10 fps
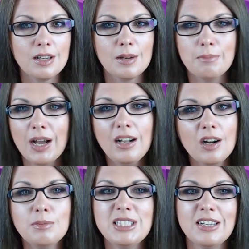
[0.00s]
My
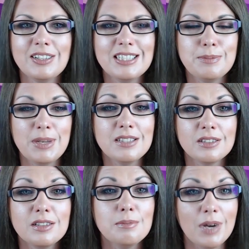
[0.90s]
commentary is based
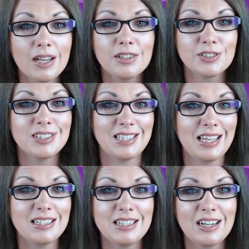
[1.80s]
on my
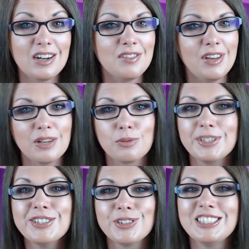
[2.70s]
understanding of and
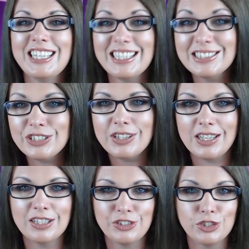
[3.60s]
research into
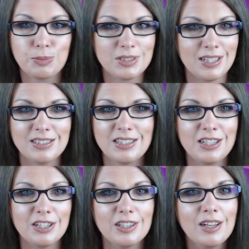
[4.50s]
the issues presented
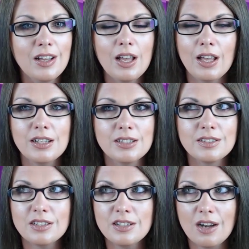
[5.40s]
here and
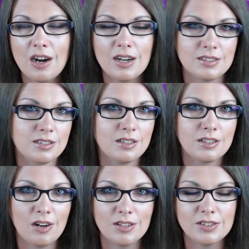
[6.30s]
does not
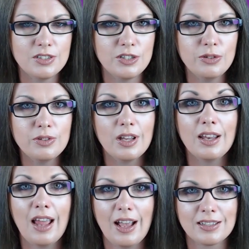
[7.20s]
constitute
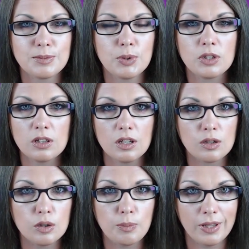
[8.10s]
an expert
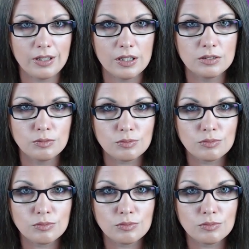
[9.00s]
clinical opinion.